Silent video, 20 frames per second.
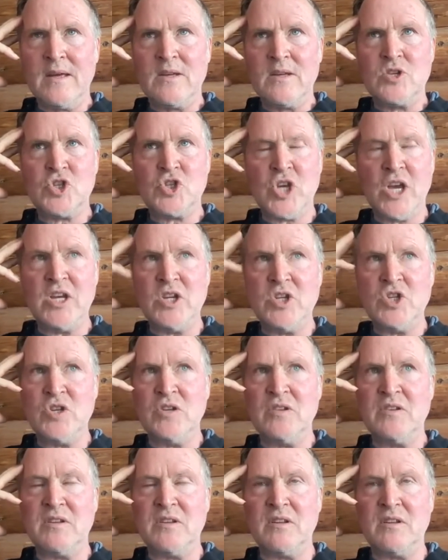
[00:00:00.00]

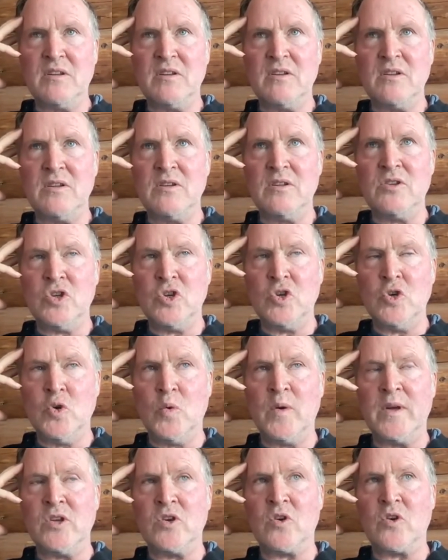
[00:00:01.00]
changes
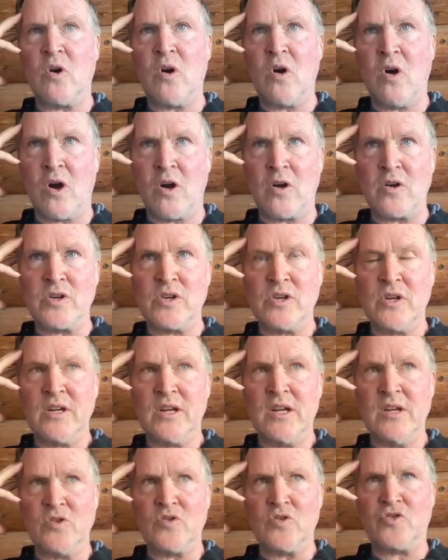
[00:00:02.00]
you in your heart,
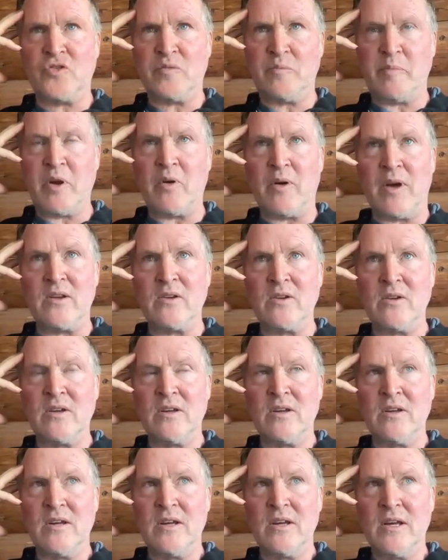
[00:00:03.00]
in your spirit.
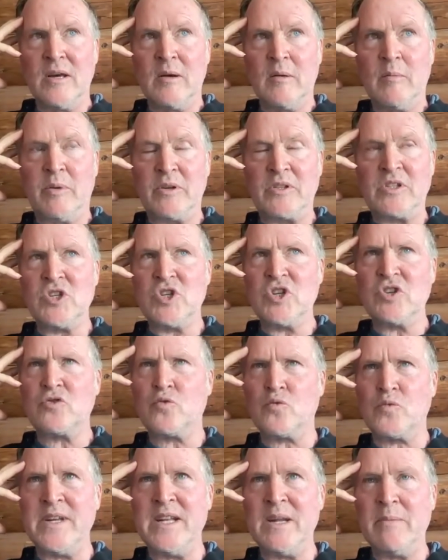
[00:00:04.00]
But to just
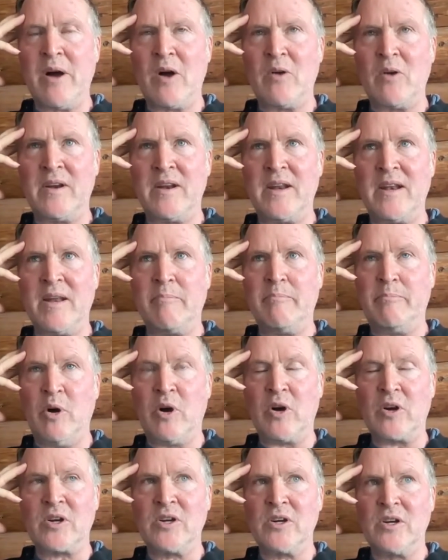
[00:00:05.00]
read about it in a
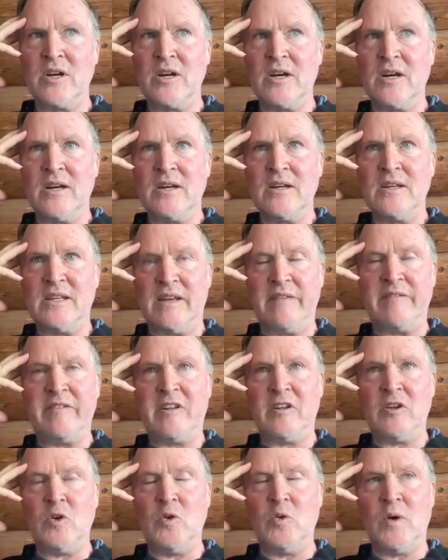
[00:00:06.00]
book gives
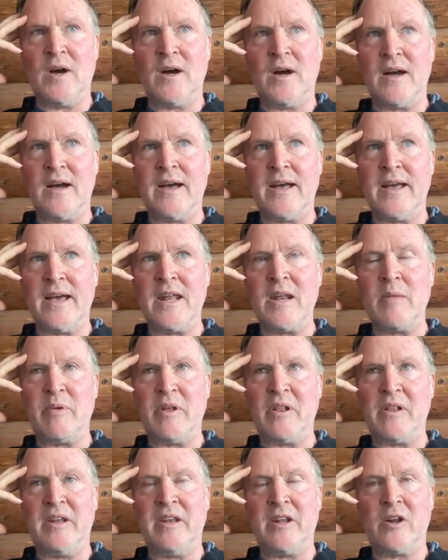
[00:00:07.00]
you an
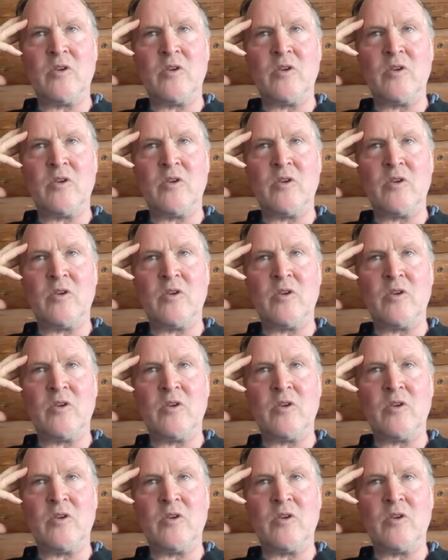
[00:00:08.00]
ability to go,